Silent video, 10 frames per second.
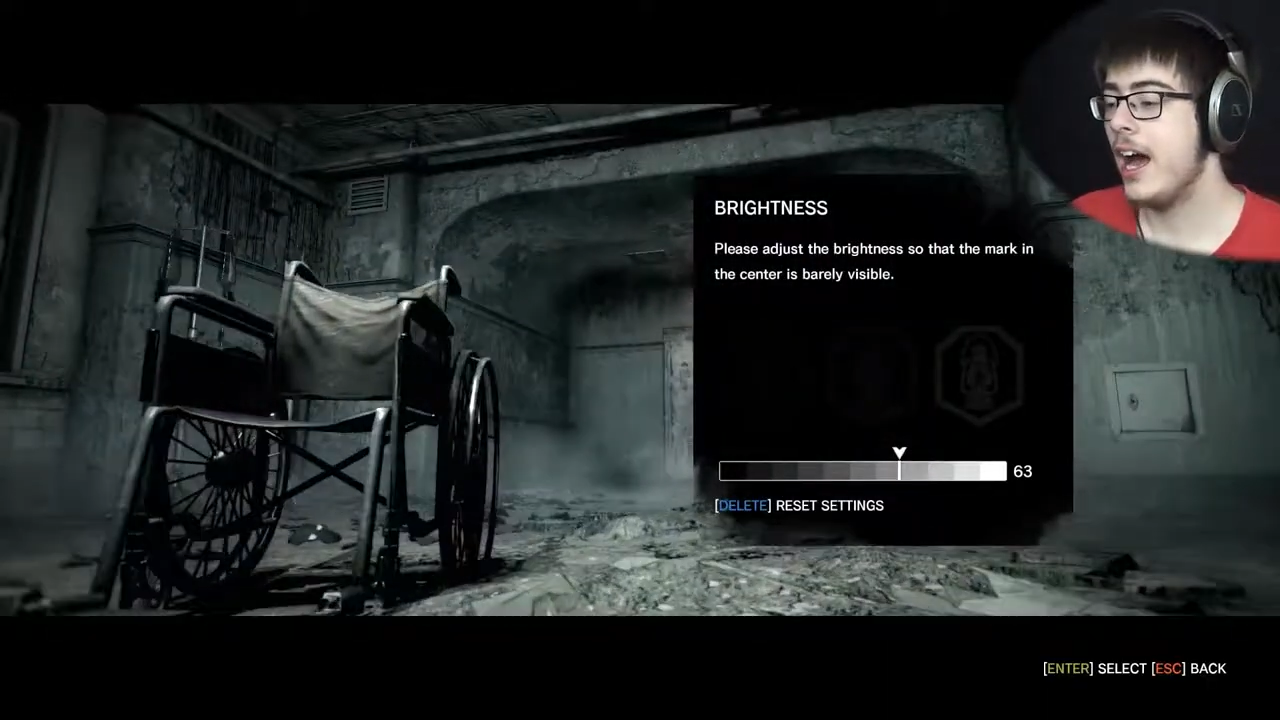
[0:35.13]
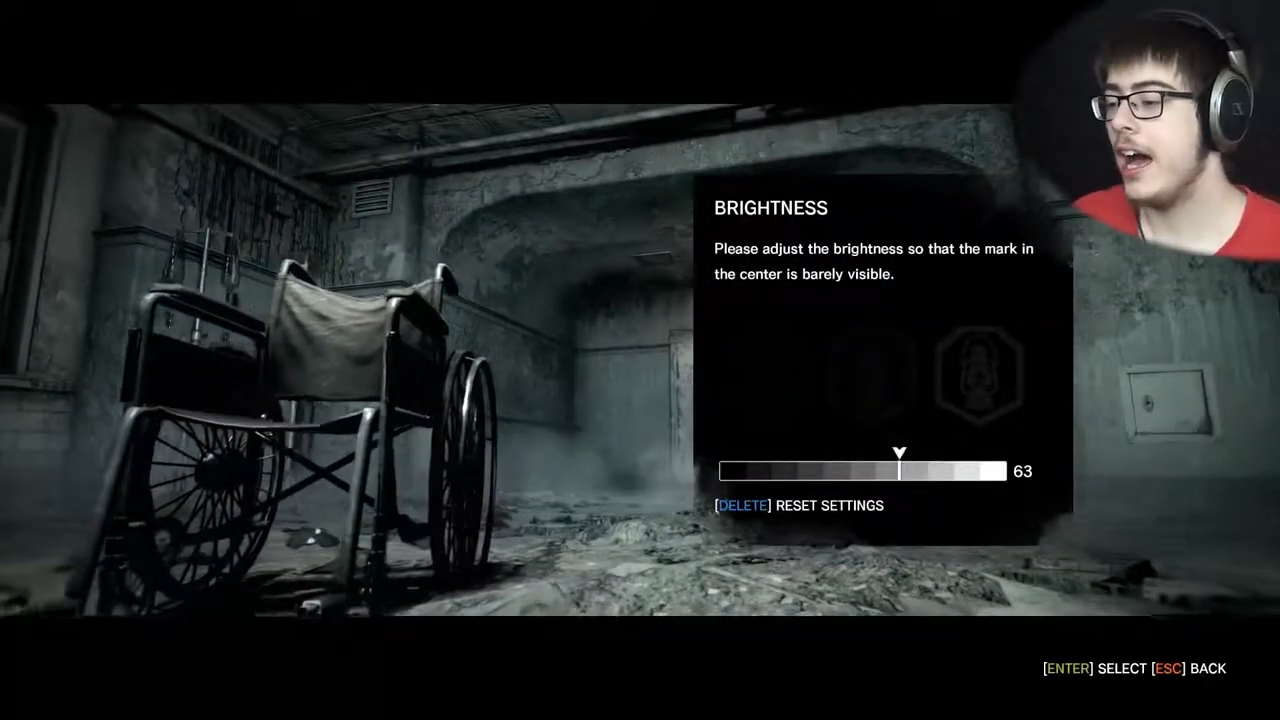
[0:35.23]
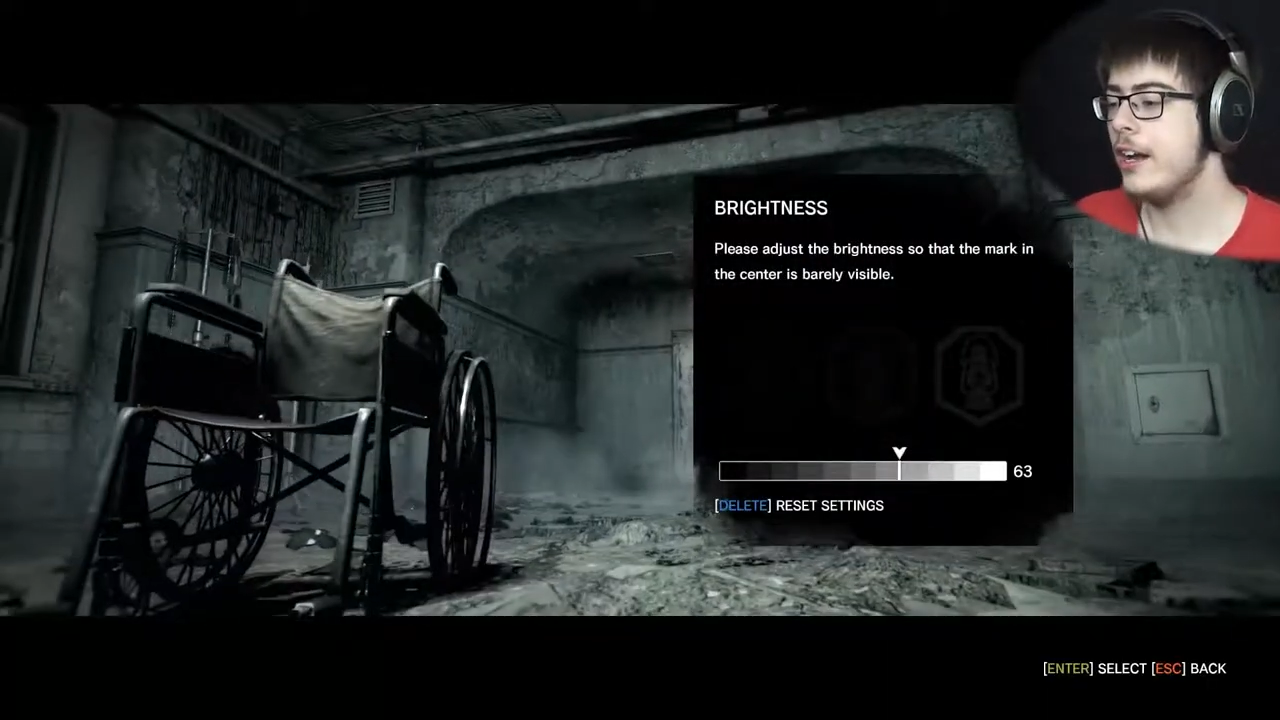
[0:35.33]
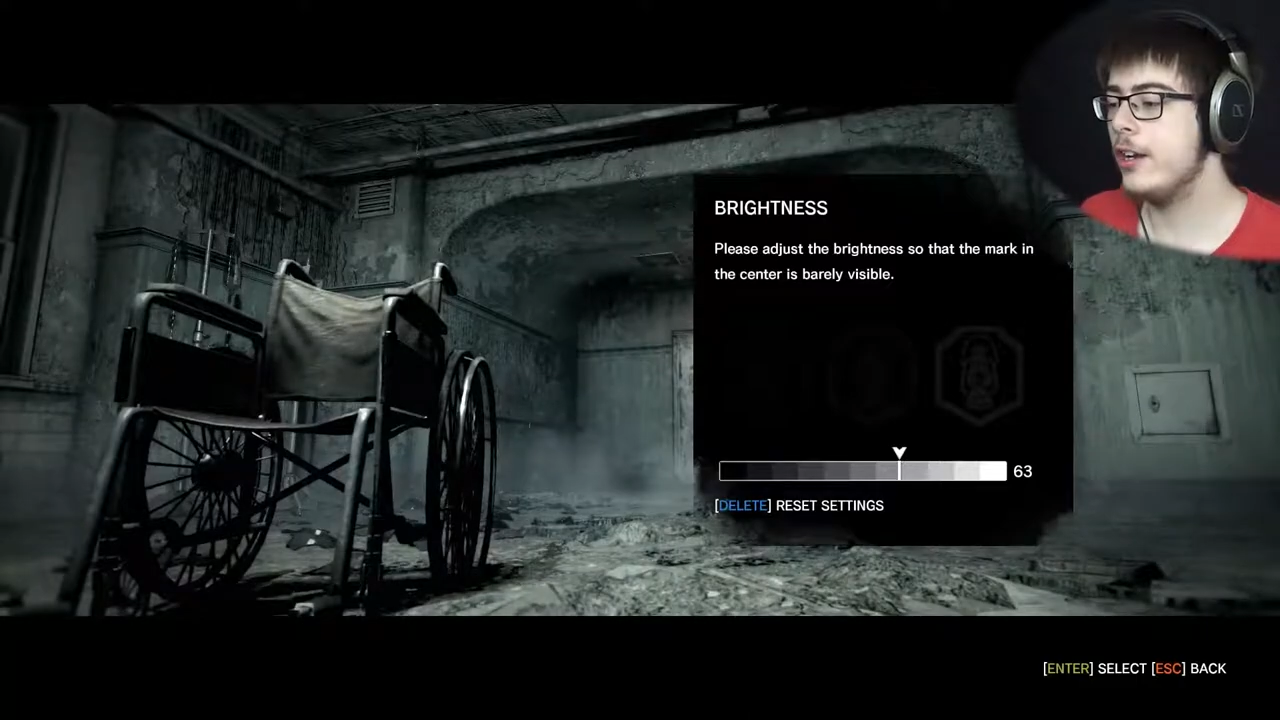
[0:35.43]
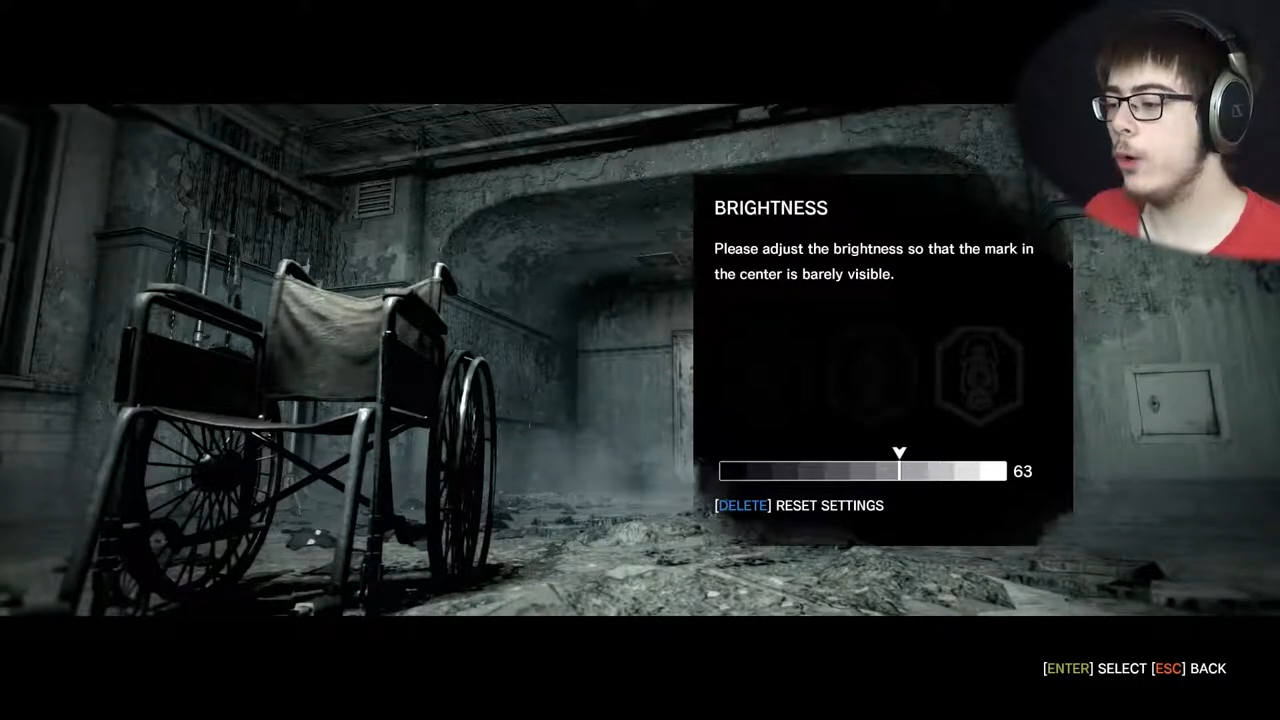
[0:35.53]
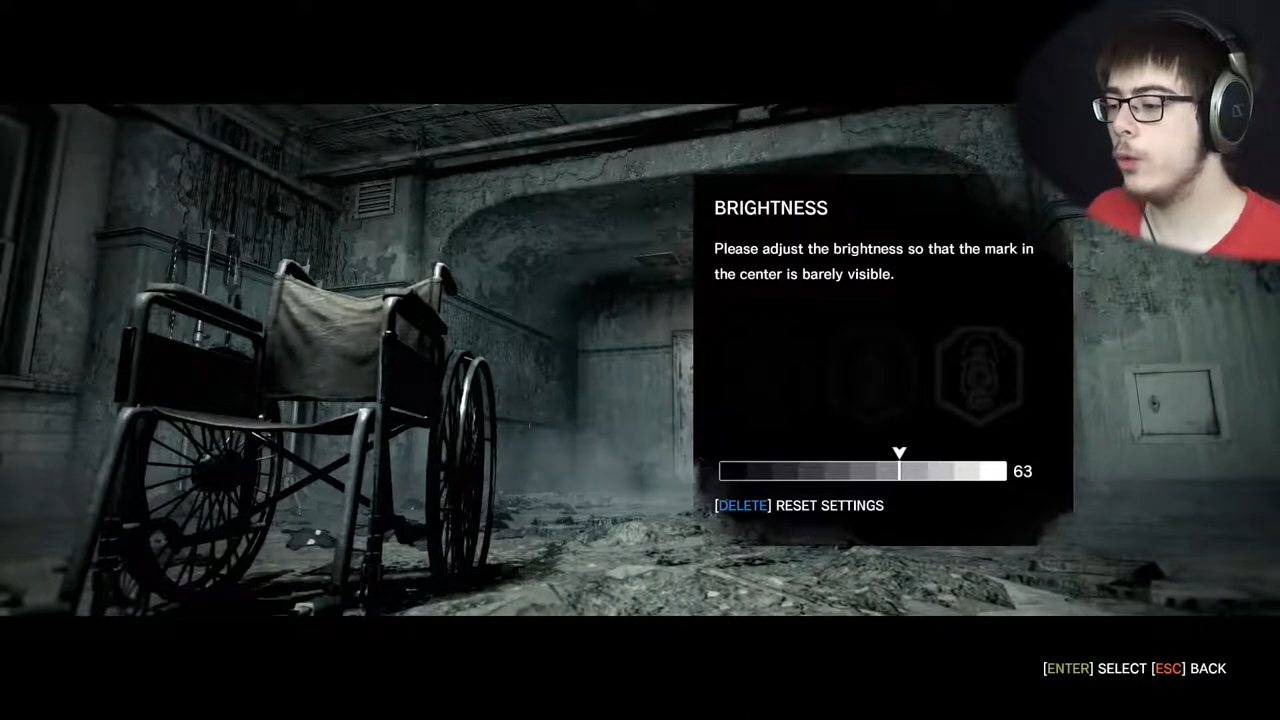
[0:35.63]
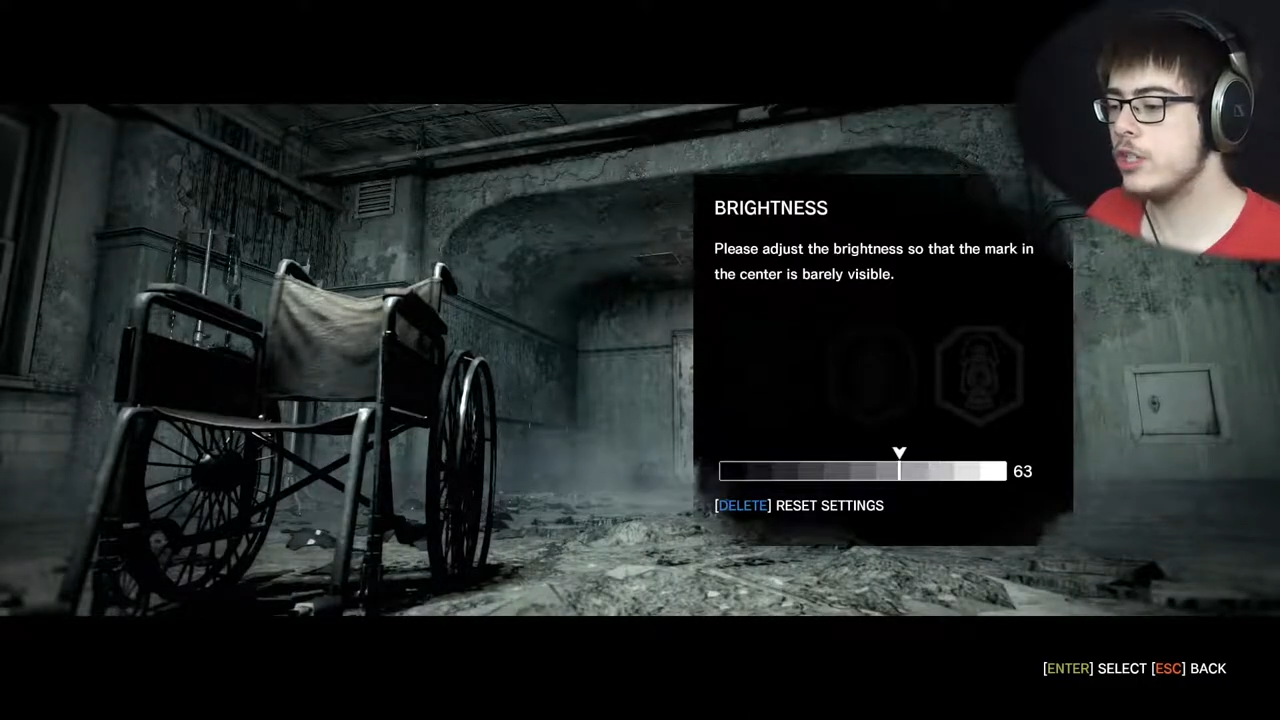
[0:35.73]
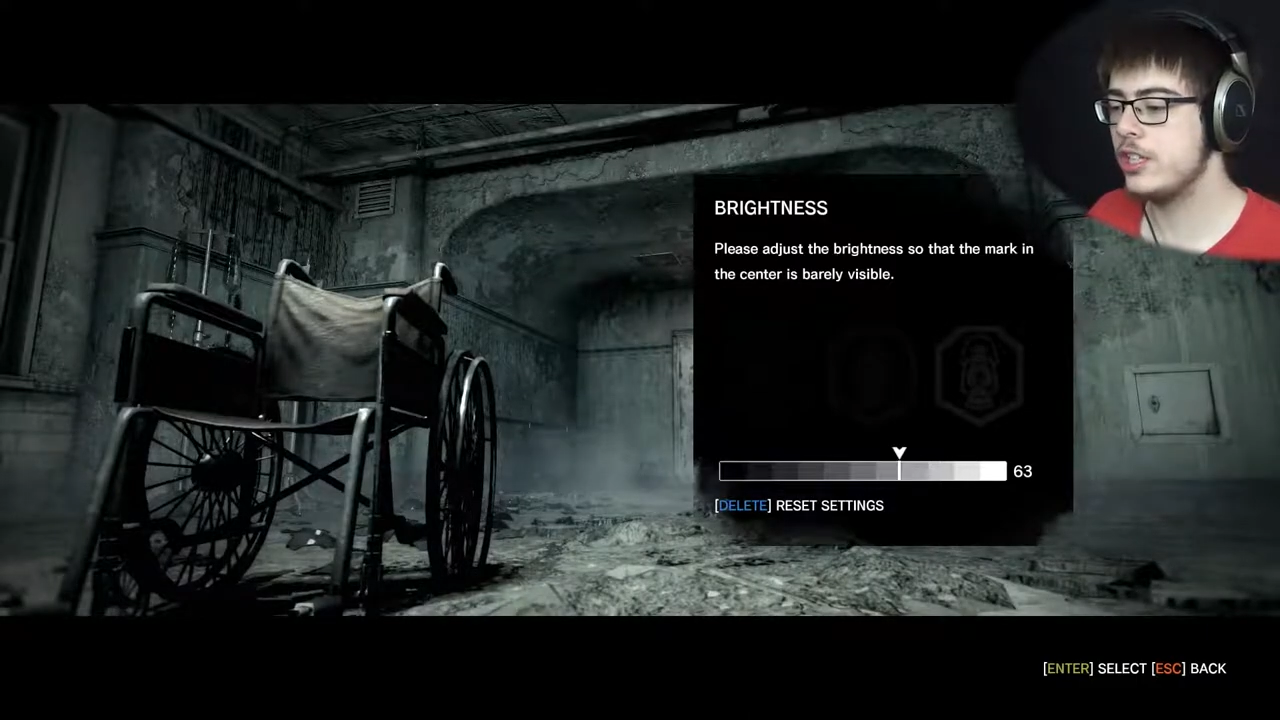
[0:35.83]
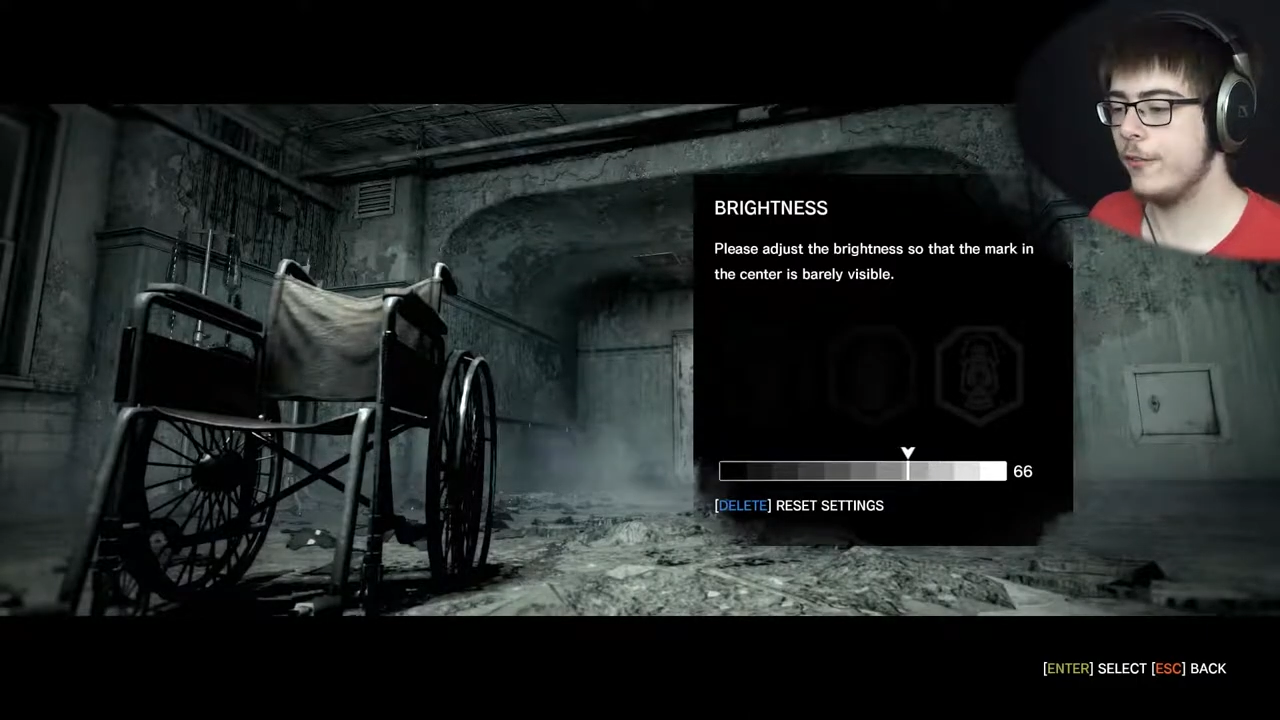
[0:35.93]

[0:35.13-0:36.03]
I don't know which